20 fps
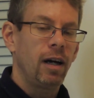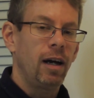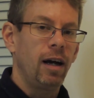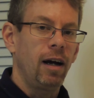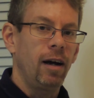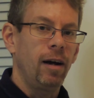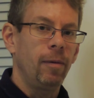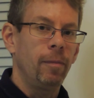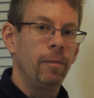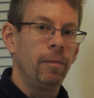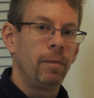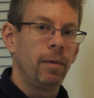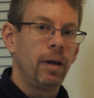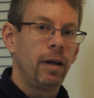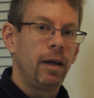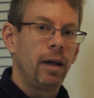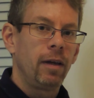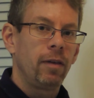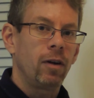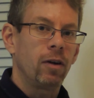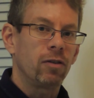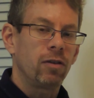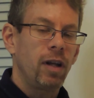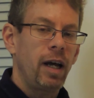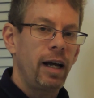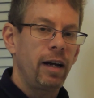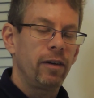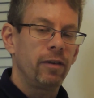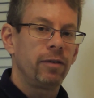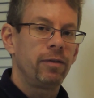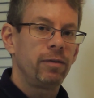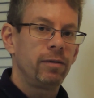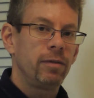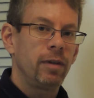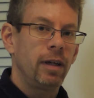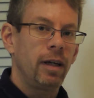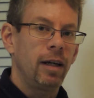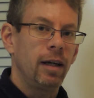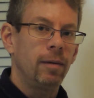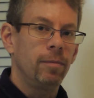There's a lot of
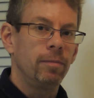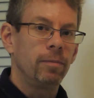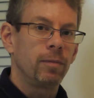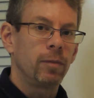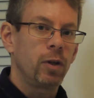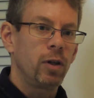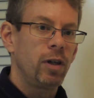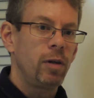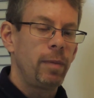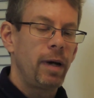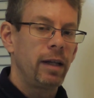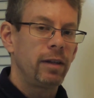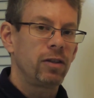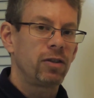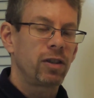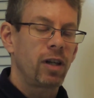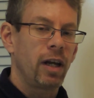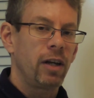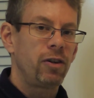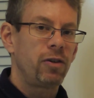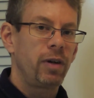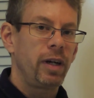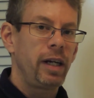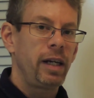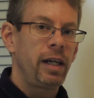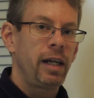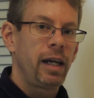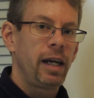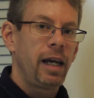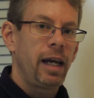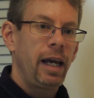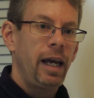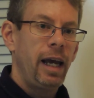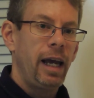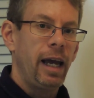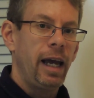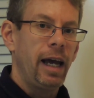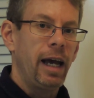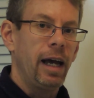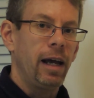good about this country,
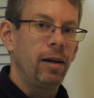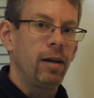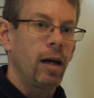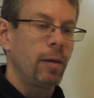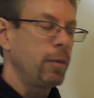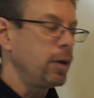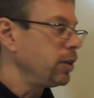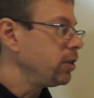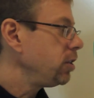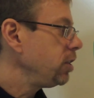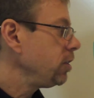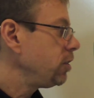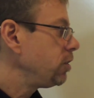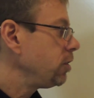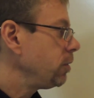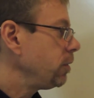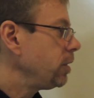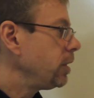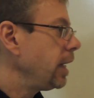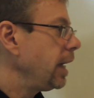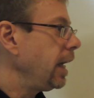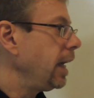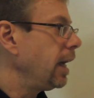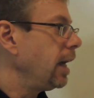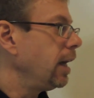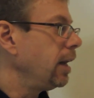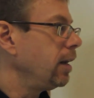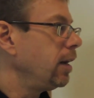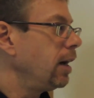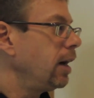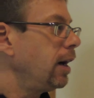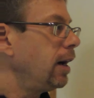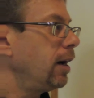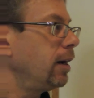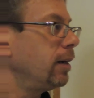and I'm going to teach you, and